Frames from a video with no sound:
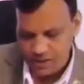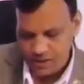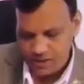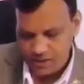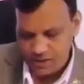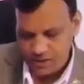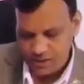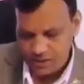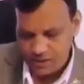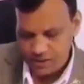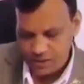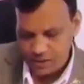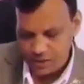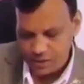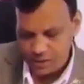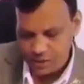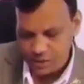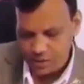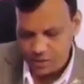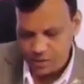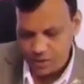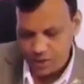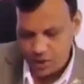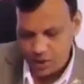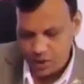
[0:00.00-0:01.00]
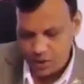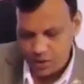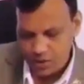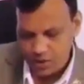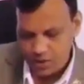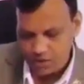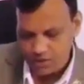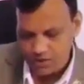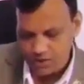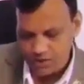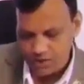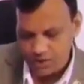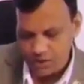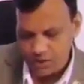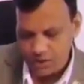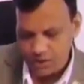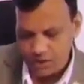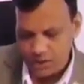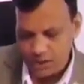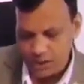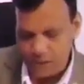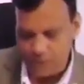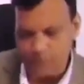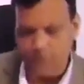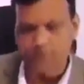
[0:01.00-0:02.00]
is used along with
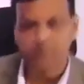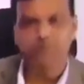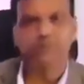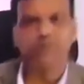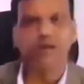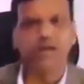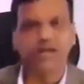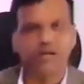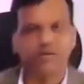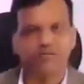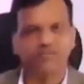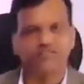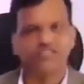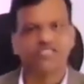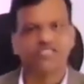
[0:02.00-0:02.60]
imipenem,